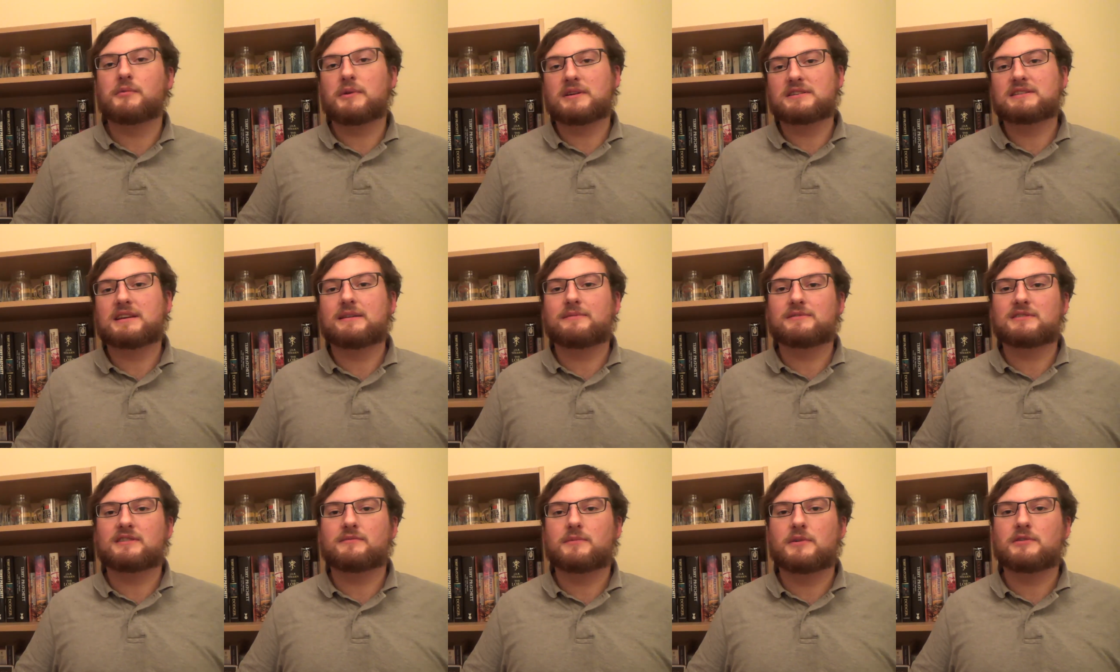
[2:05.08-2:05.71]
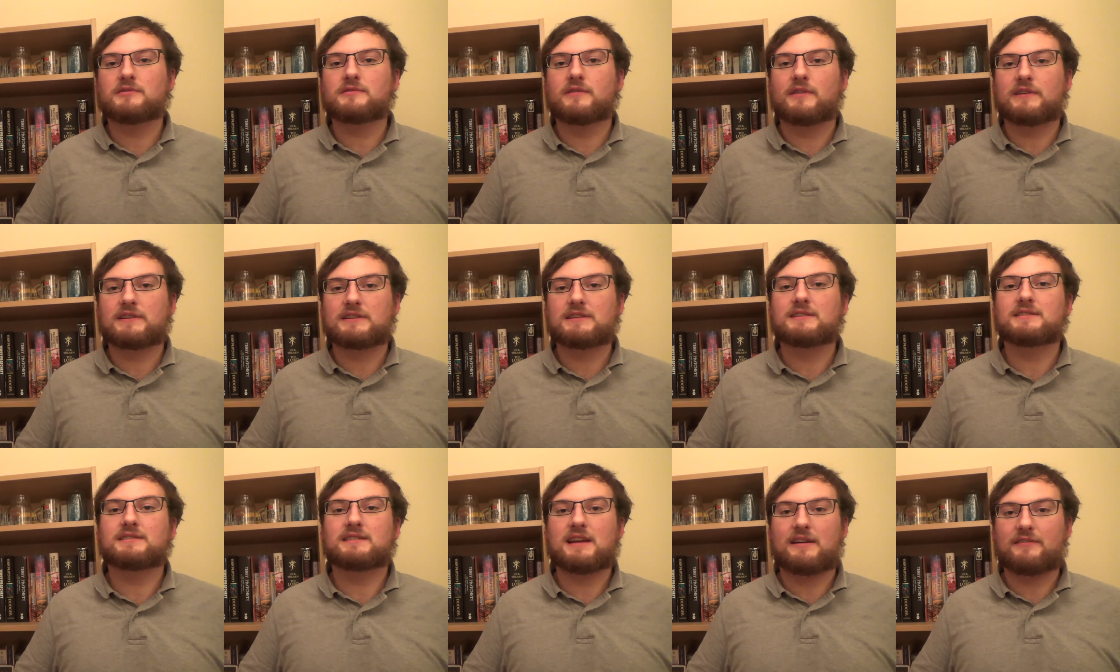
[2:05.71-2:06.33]
way to keep yourself
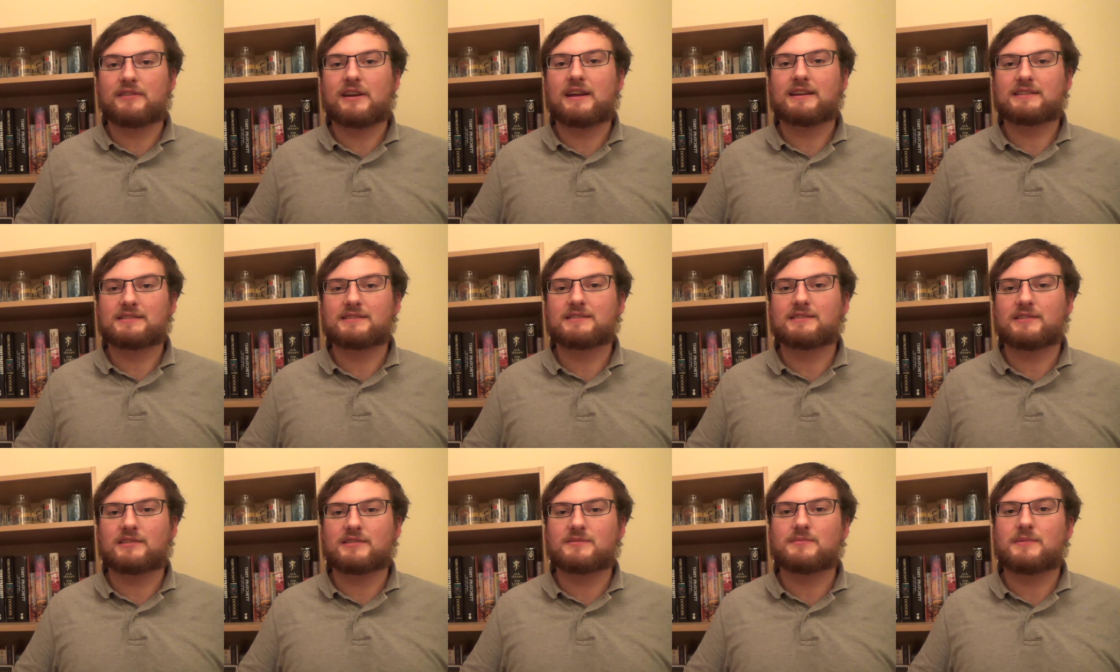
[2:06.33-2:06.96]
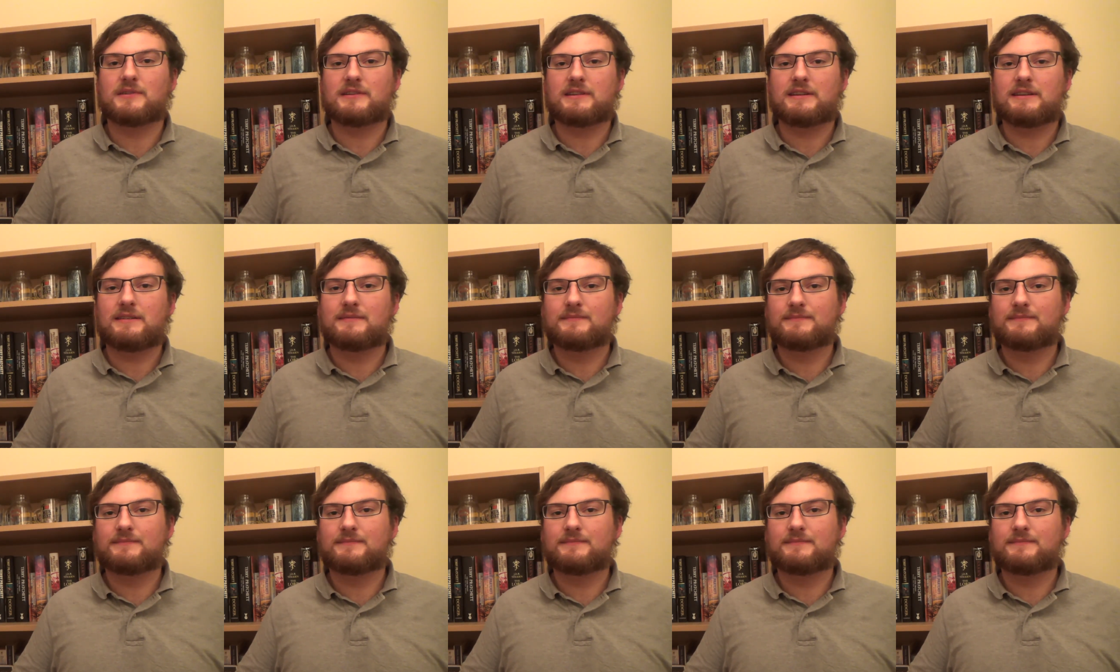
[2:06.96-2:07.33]
motivated is to have an exercise buddy.